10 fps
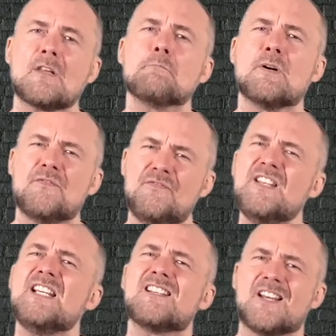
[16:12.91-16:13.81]
but
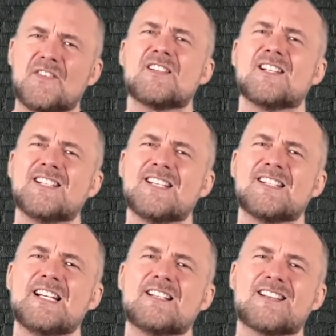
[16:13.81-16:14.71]
these are the
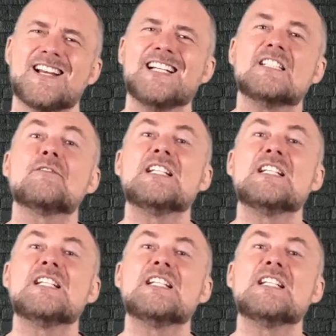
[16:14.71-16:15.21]
statistics kind of